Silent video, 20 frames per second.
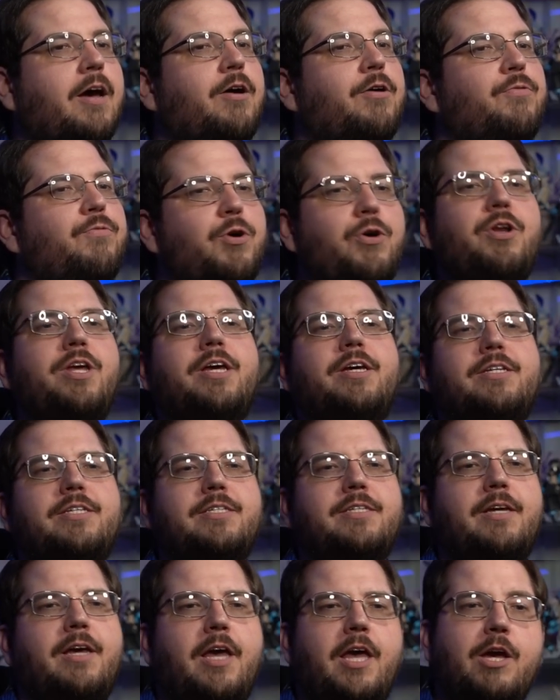
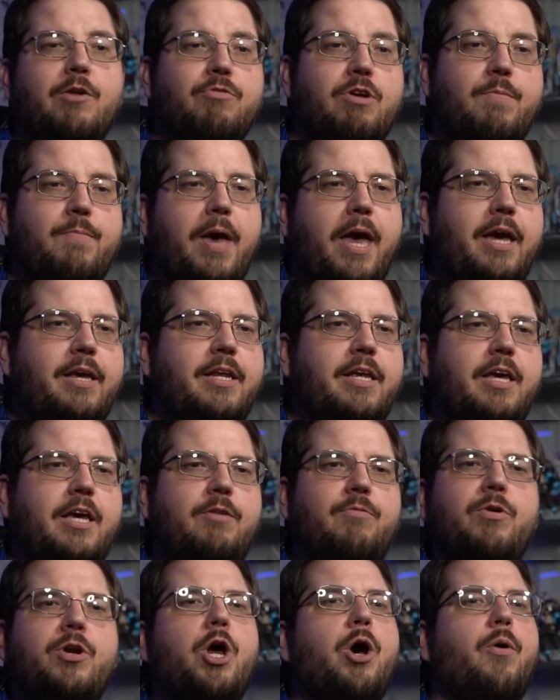Rudeus, remain
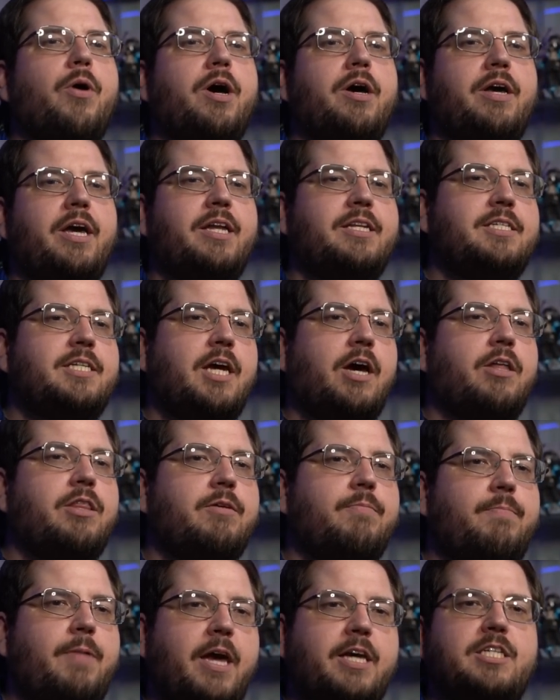in Rinoa until
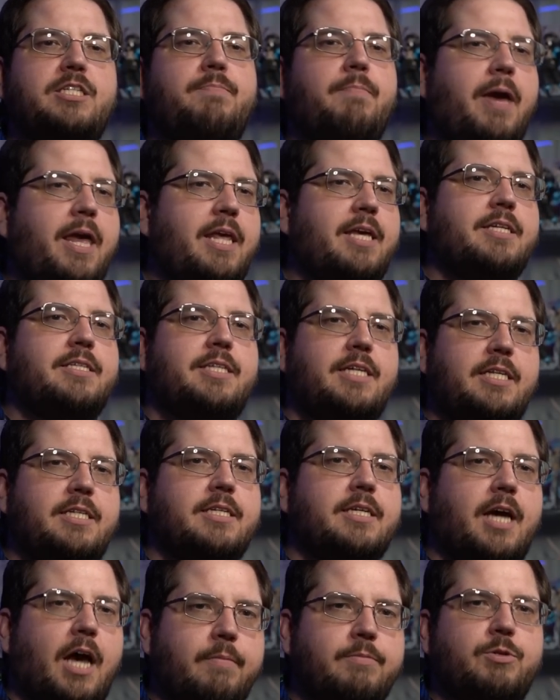the next mating
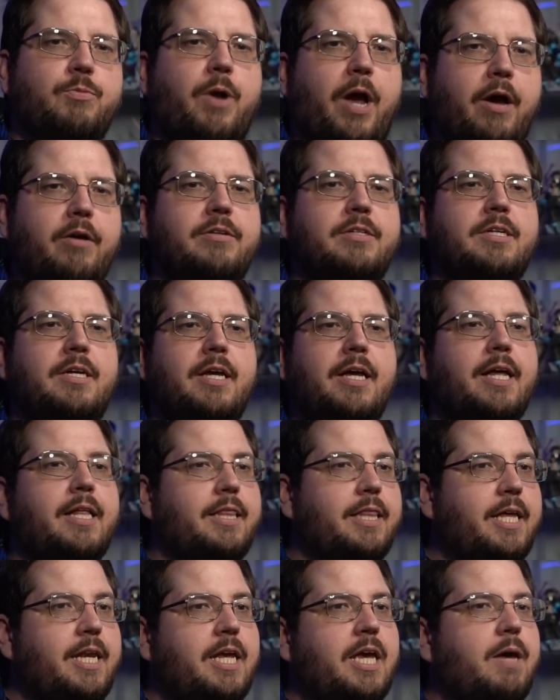season comes around.
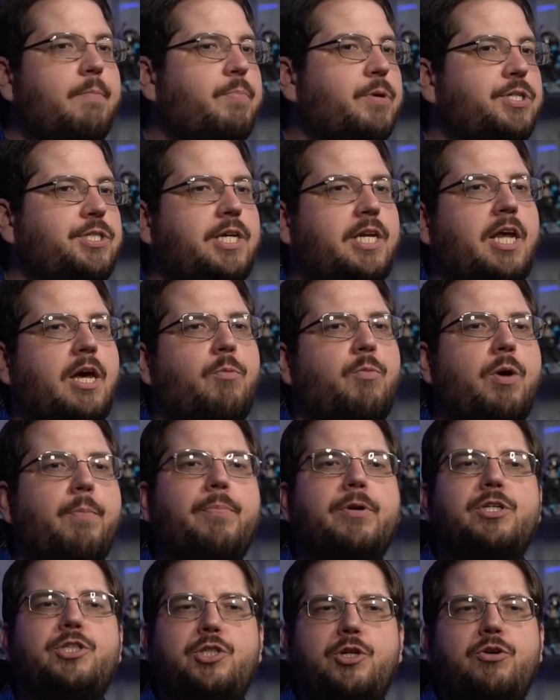Linnea and Pristina will
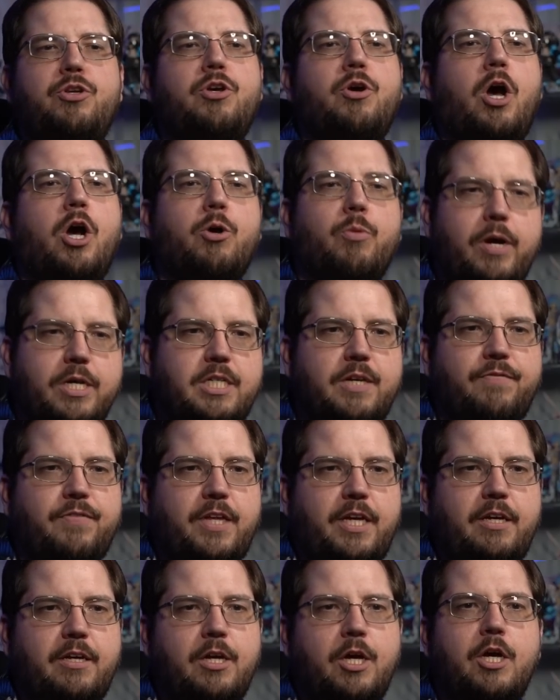pursue you
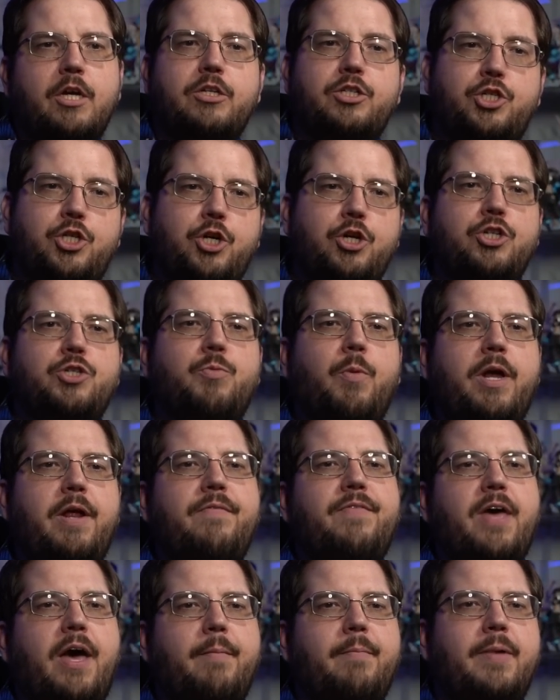aggressively. Choose one
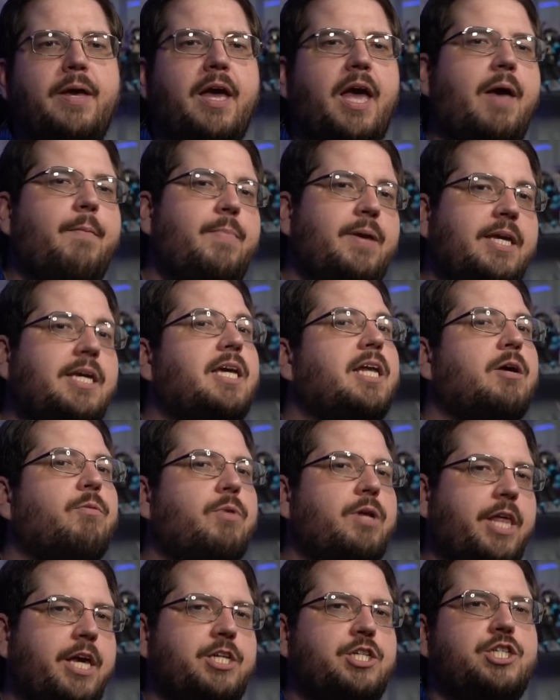of them and begin a
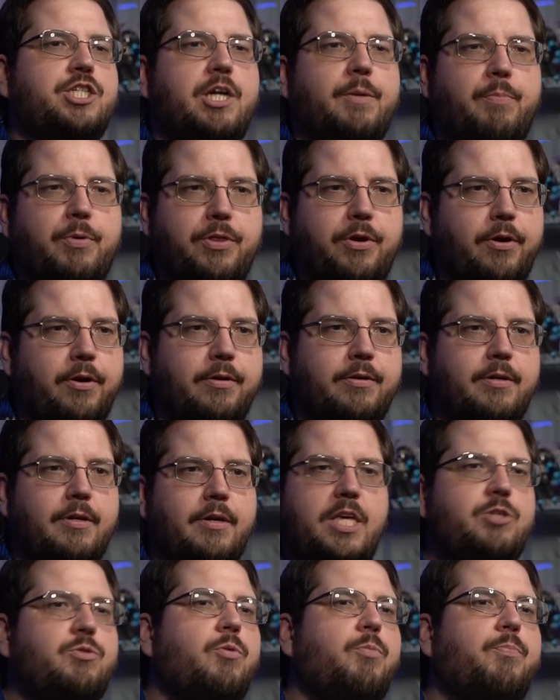relationship with her.
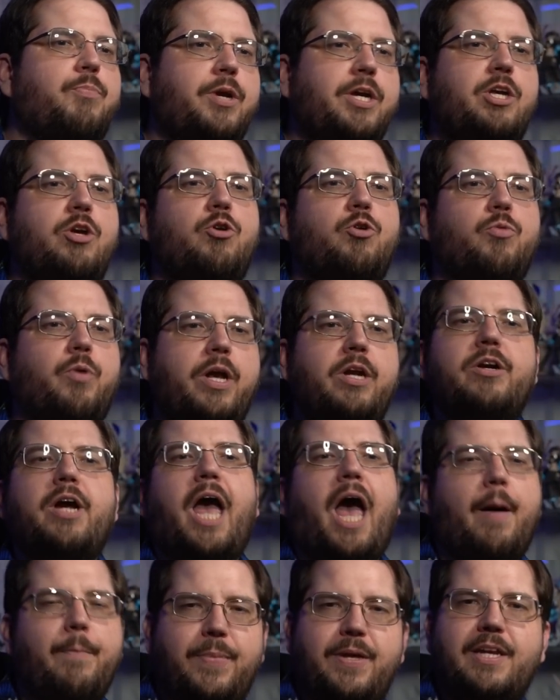This will bring you greater
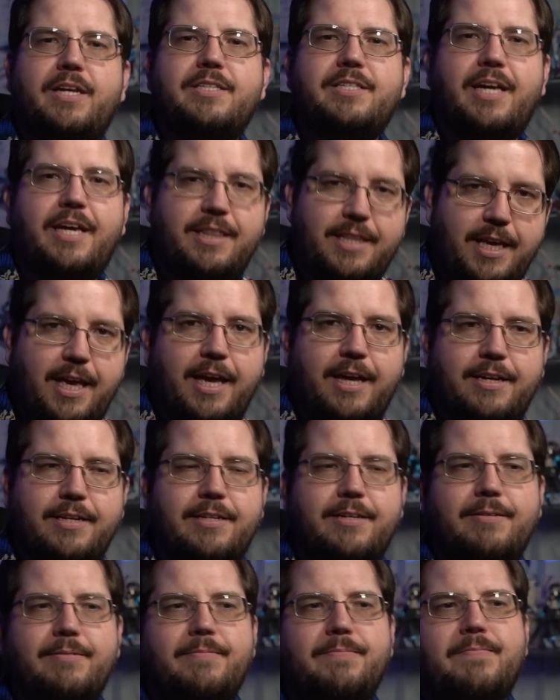happiness in the
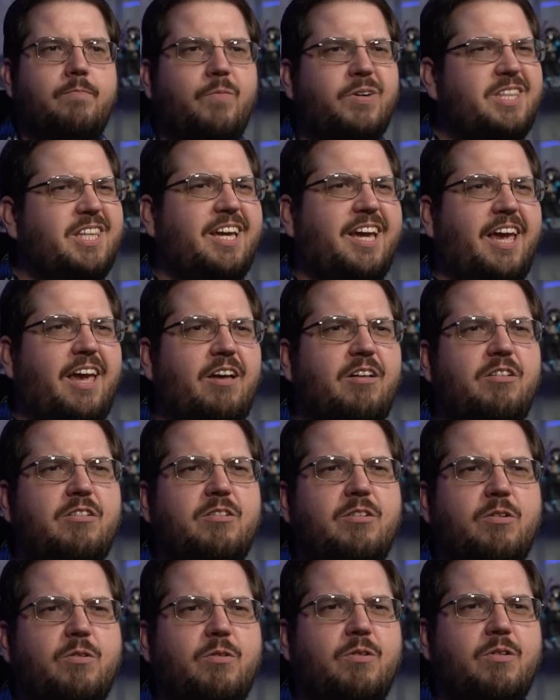end. What the
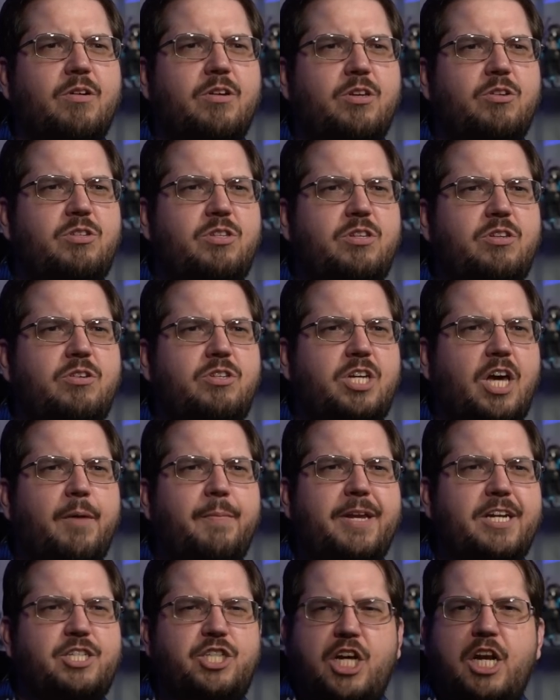hell? You tell
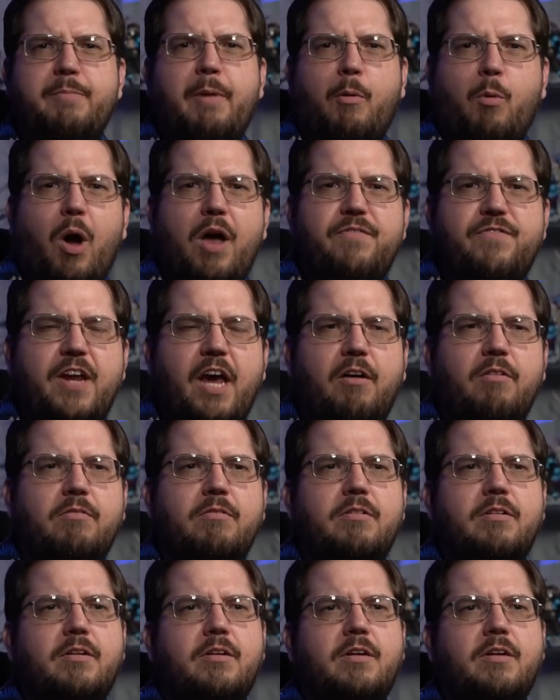me to cheat on my wife now?